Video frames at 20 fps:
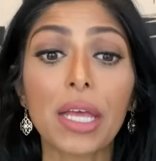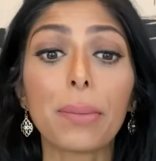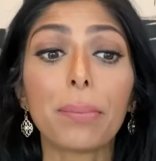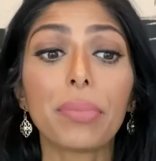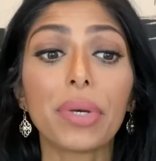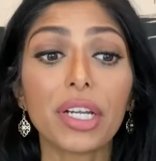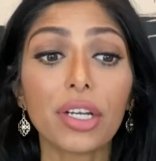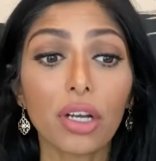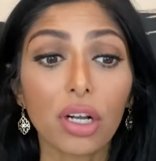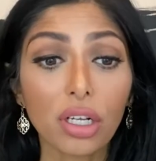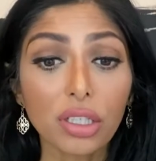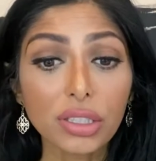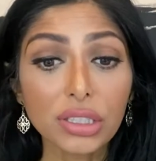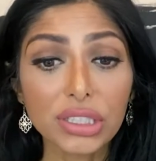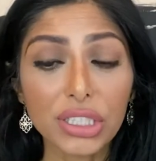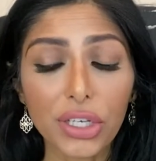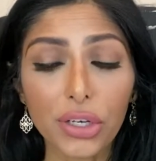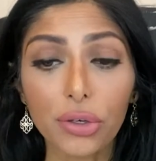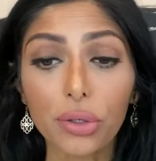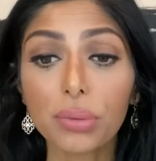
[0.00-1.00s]
but
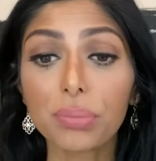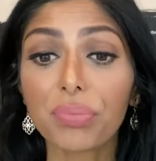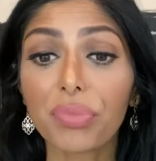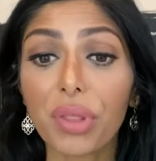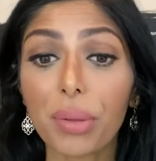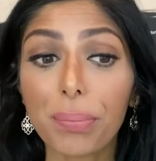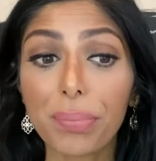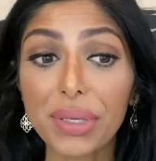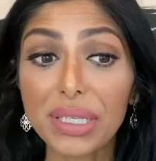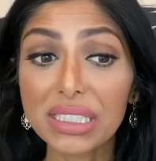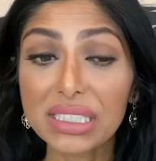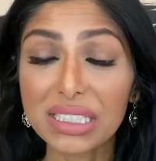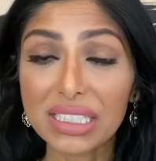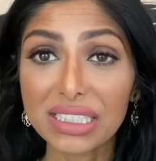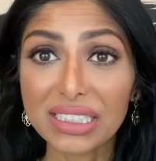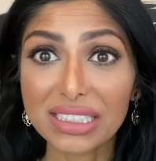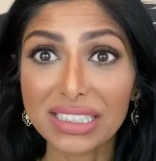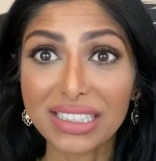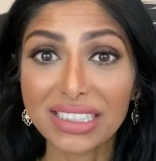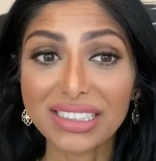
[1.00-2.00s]
also the
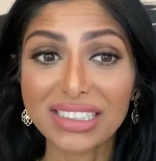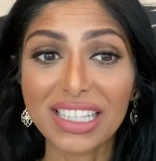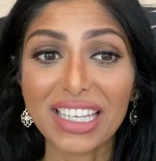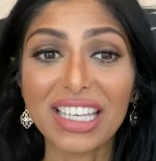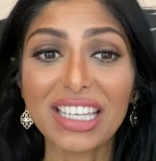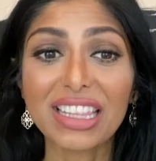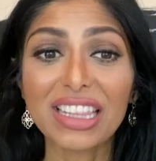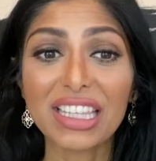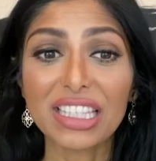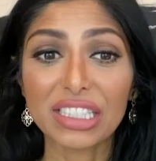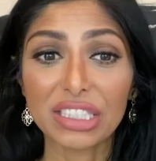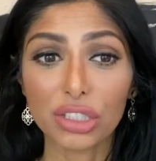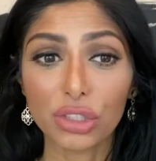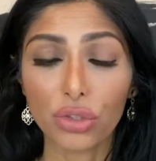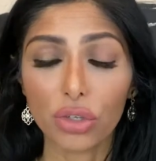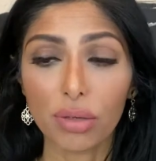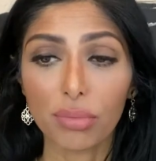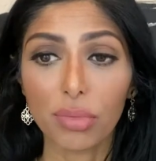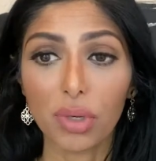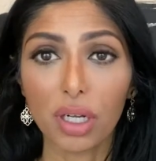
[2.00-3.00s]
businesses in this
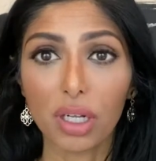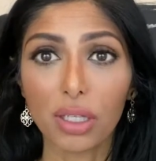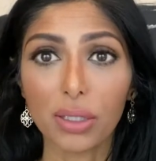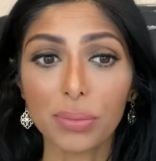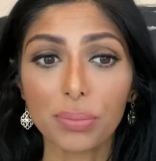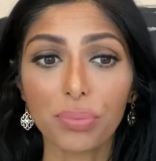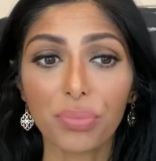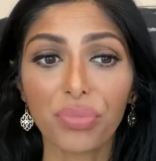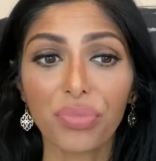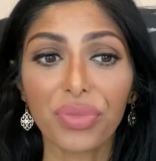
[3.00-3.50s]
strip mall